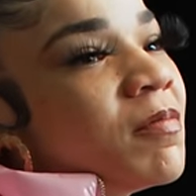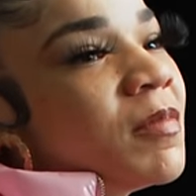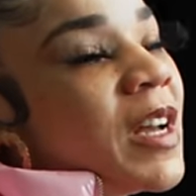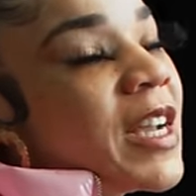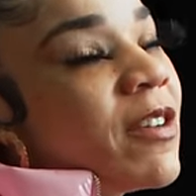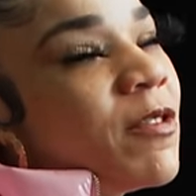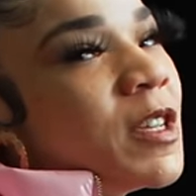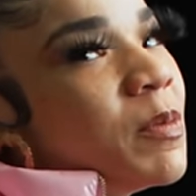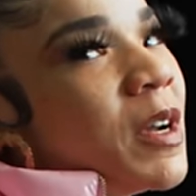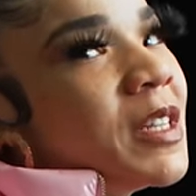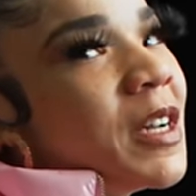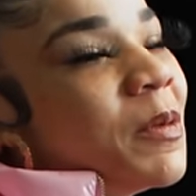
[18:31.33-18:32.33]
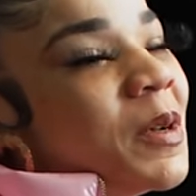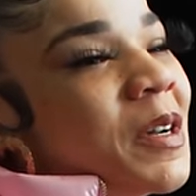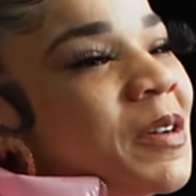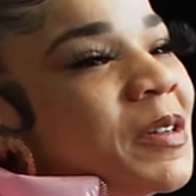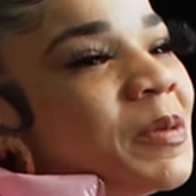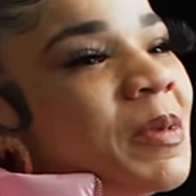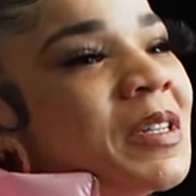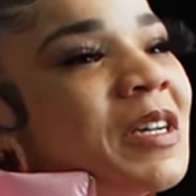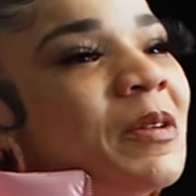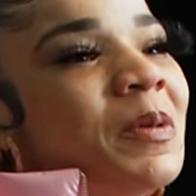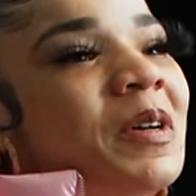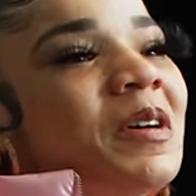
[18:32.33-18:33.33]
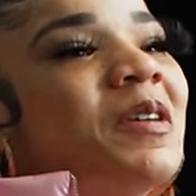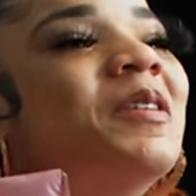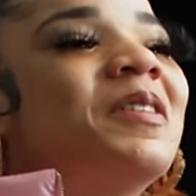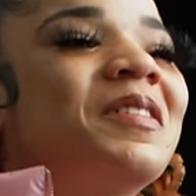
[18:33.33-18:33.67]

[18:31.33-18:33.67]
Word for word: Like if it's my time to go, it's my time to go.